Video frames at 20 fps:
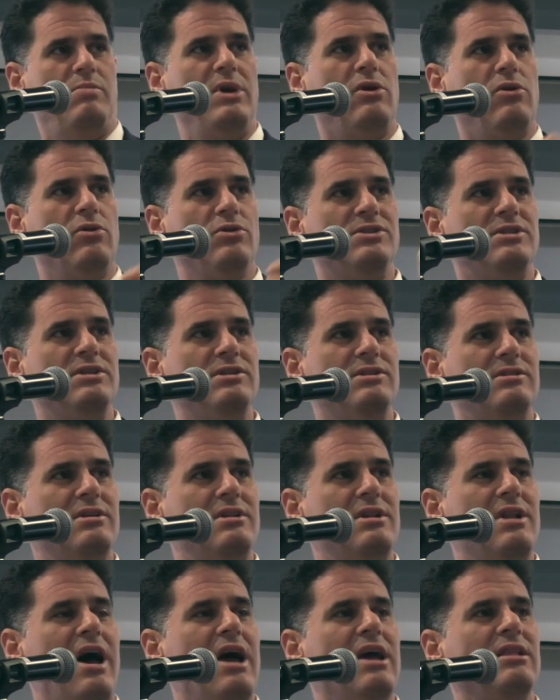Because this
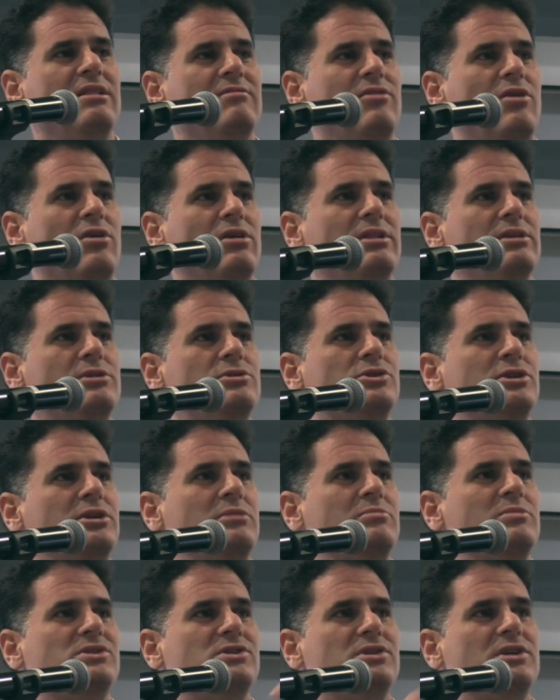denial of our
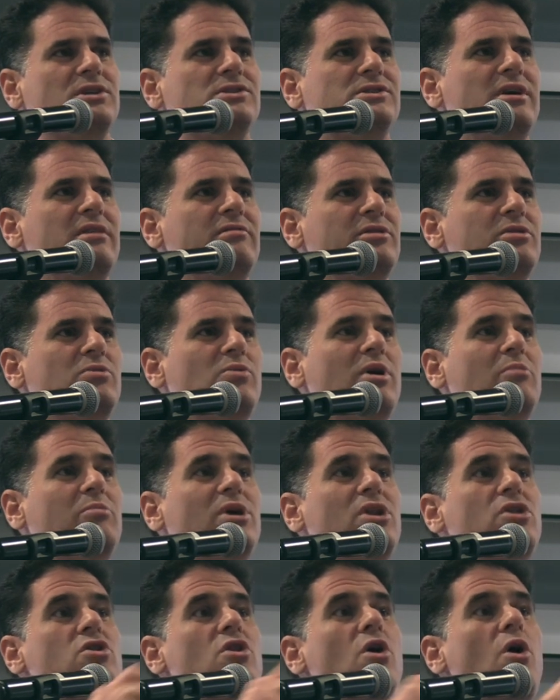legitimacy is everywhere,
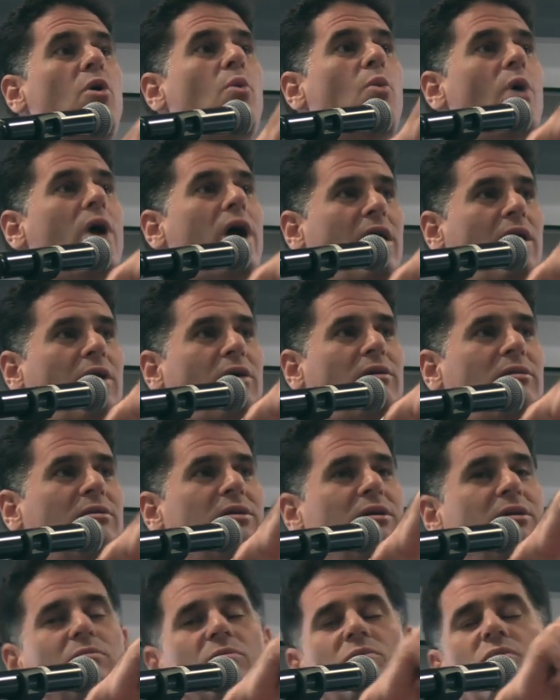but nowhere
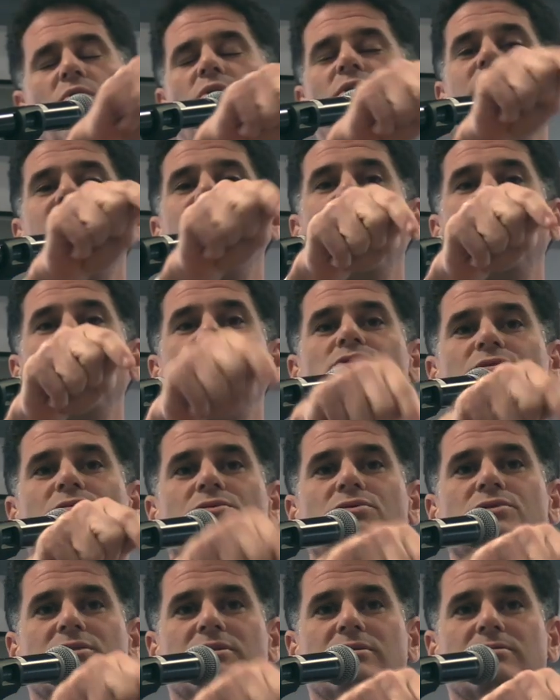more than in
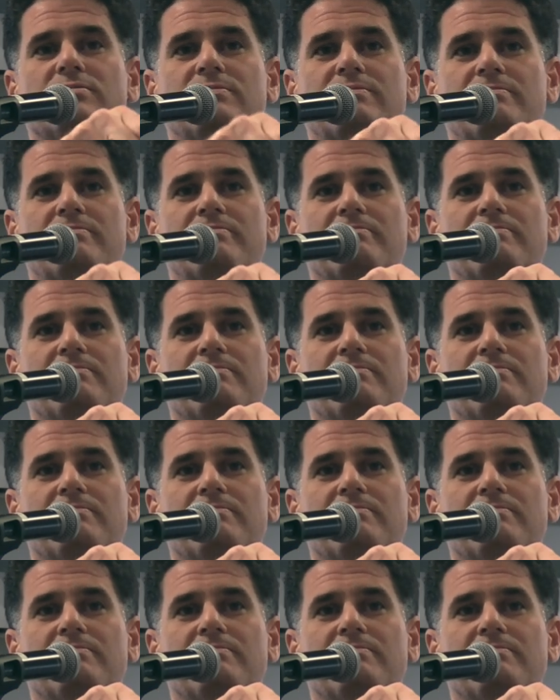Jerusalem,